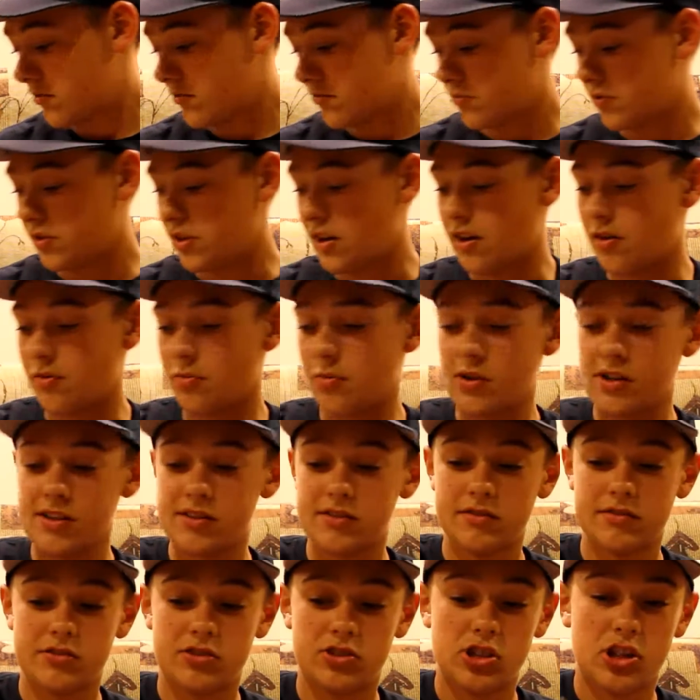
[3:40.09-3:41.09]
we got
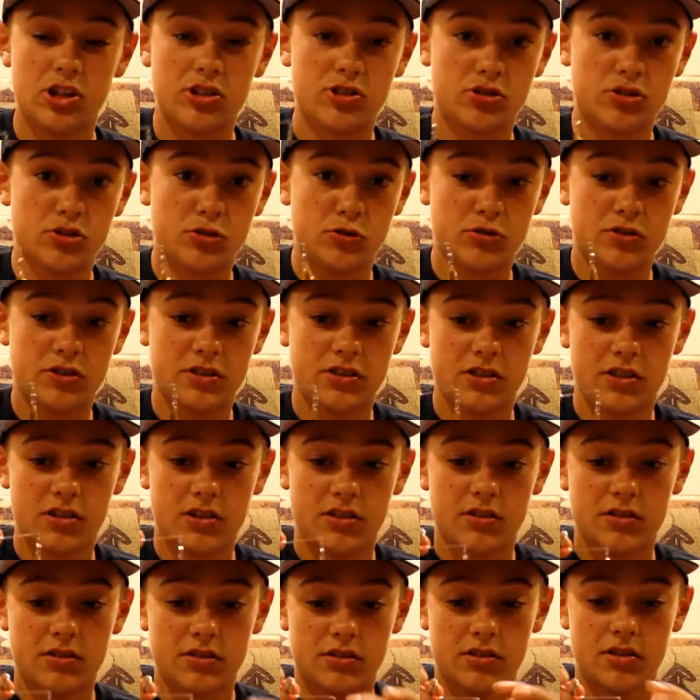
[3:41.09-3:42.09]
white and
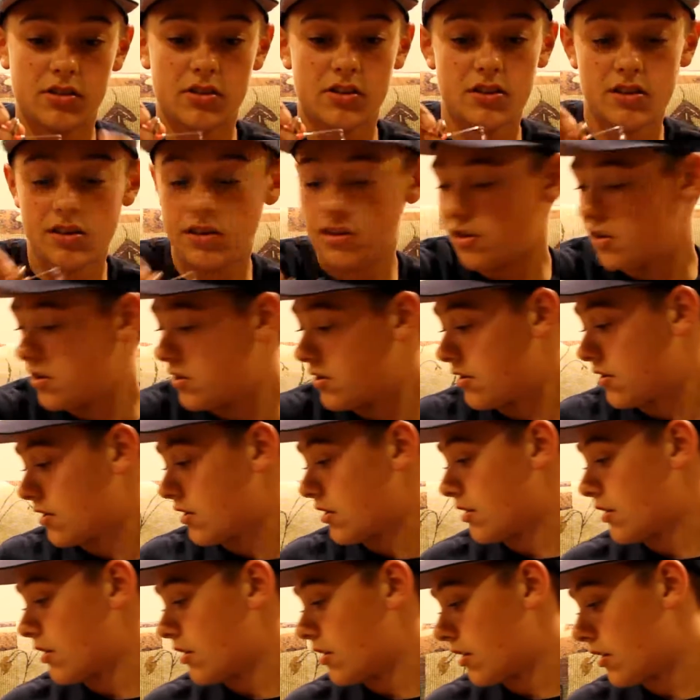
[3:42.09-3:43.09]
chartreuses,
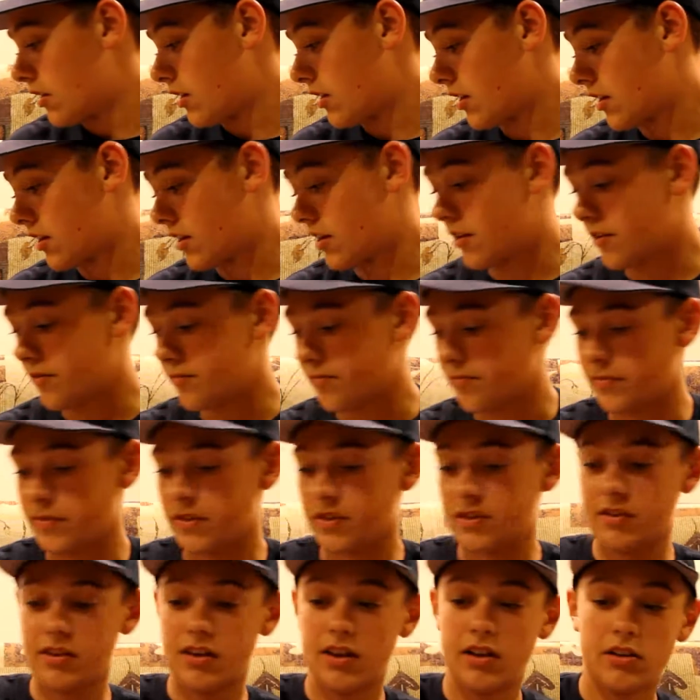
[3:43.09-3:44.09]
and
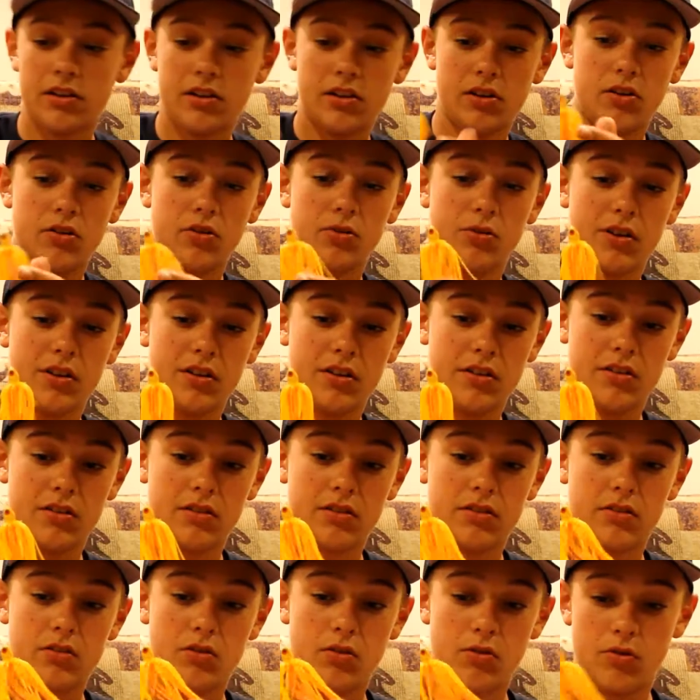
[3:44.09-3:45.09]
yellow
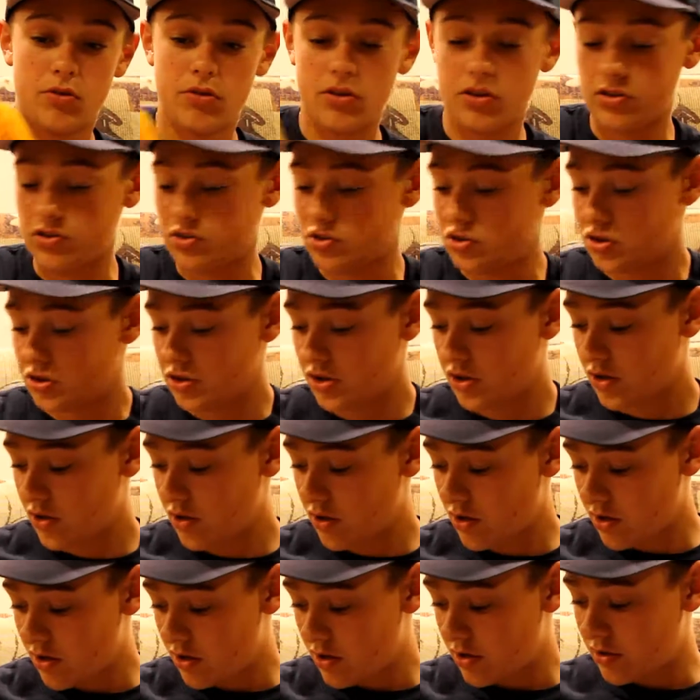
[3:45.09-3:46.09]
and orange.
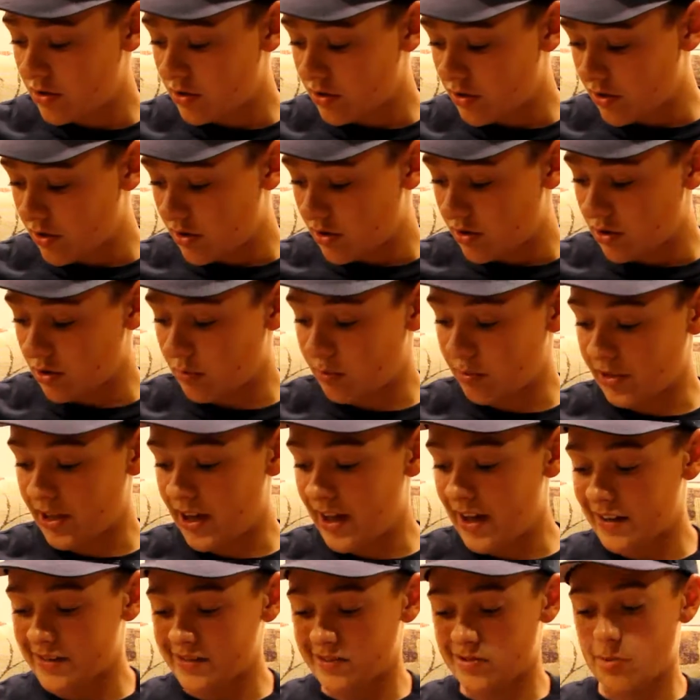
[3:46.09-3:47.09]
The
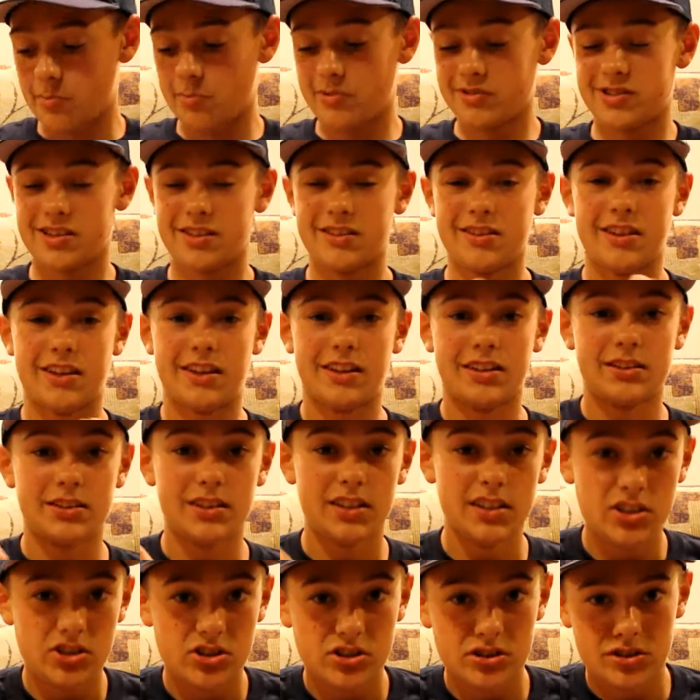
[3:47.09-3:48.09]
blacks represent like
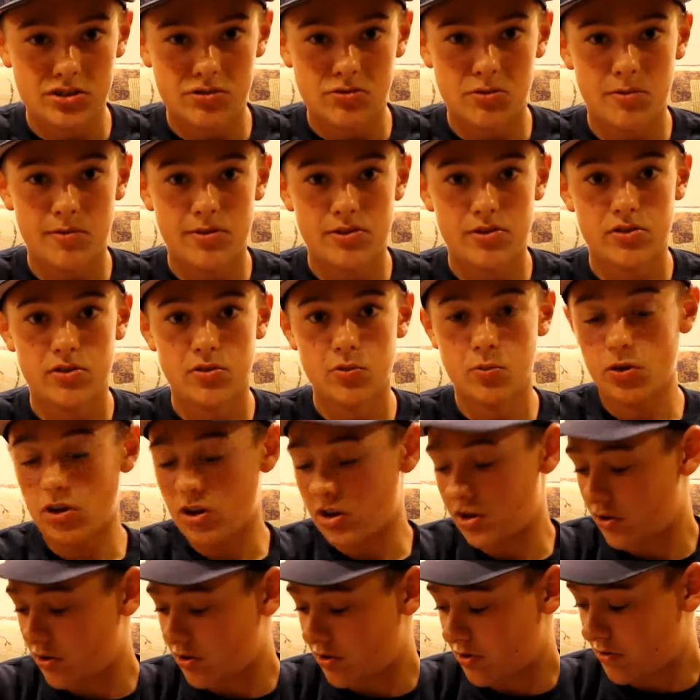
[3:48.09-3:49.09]
leeches swimming through the
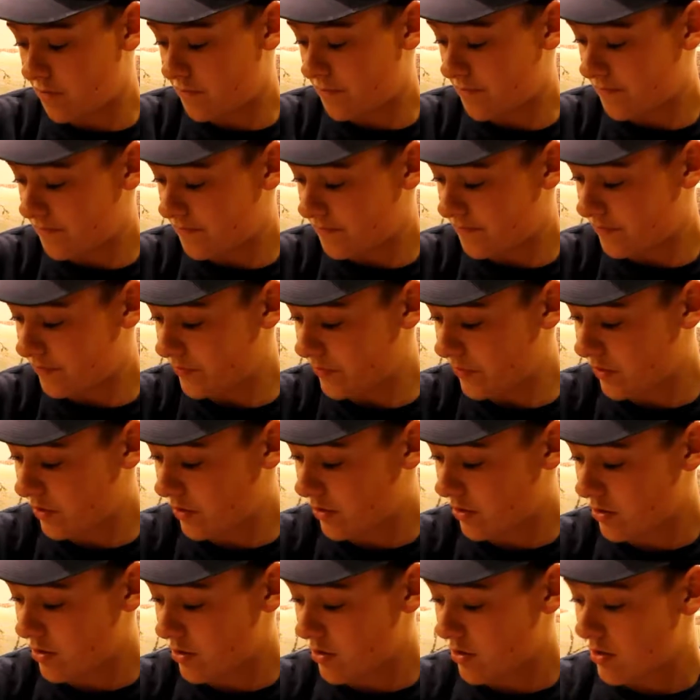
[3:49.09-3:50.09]
water,
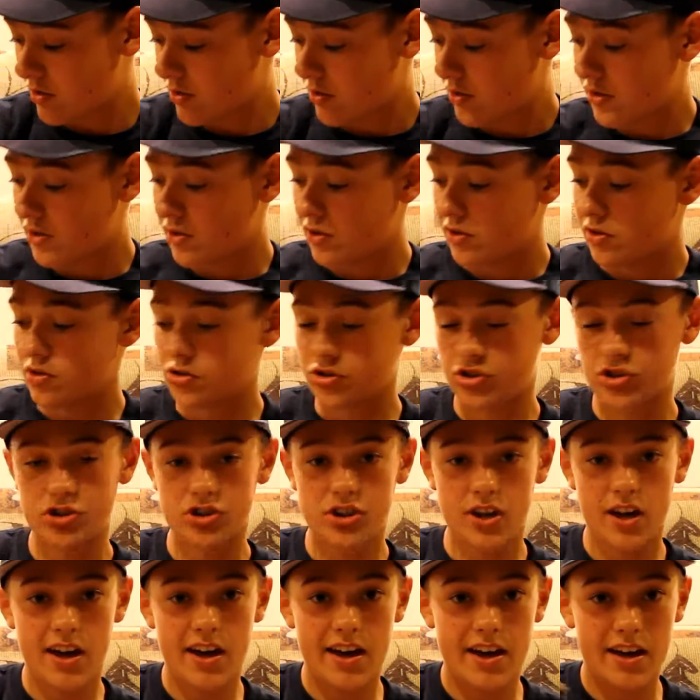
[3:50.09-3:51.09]

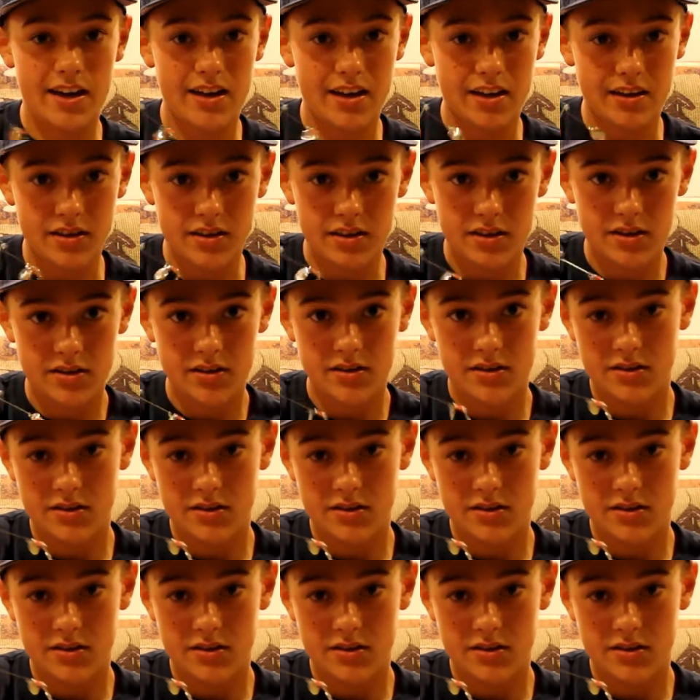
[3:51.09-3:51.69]
shad,